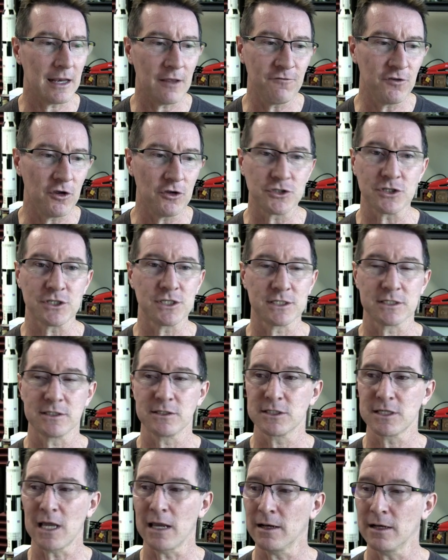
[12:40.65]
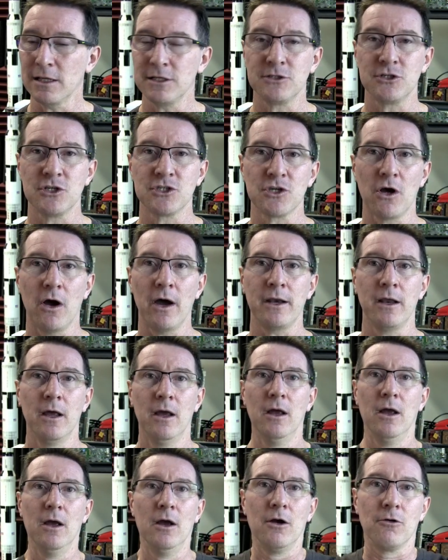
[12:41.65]
If you just suddenly decide,
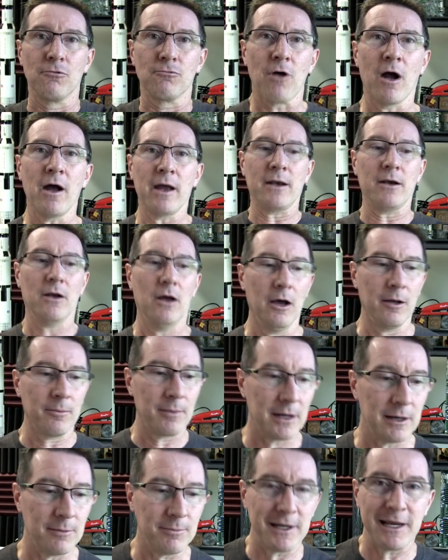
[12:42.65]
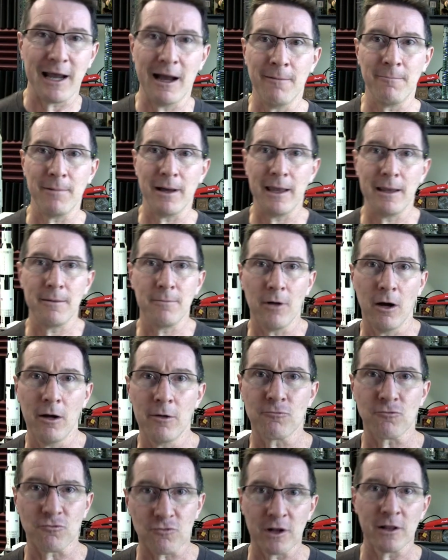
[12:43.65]
right, I'm
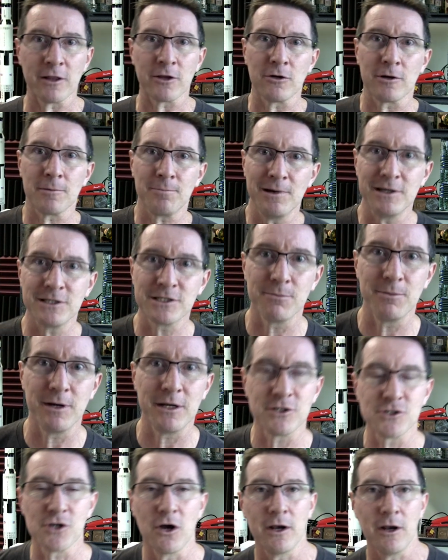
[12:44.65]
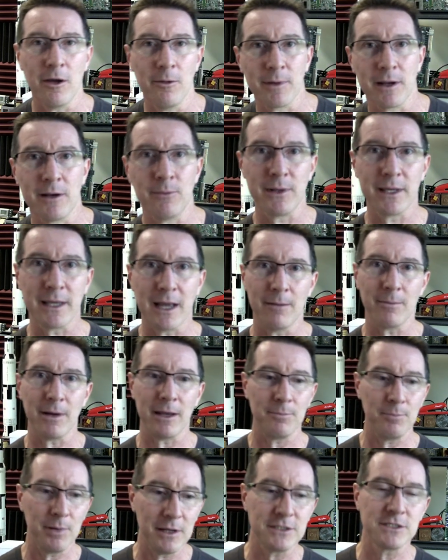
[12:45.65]
really good at PCB design, I'm going to become
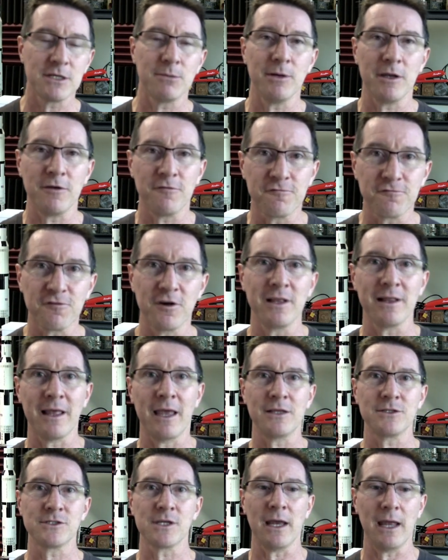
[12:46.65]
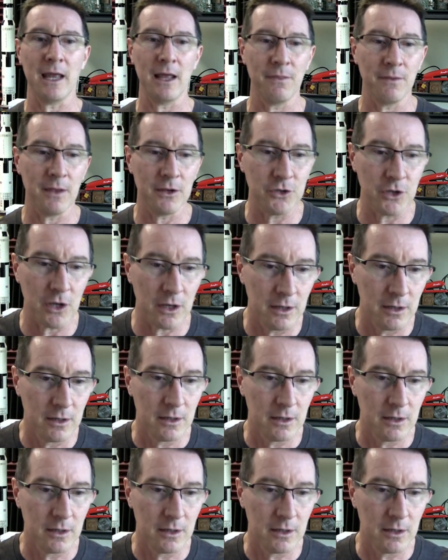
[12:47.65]
a PCB freelancer, and then you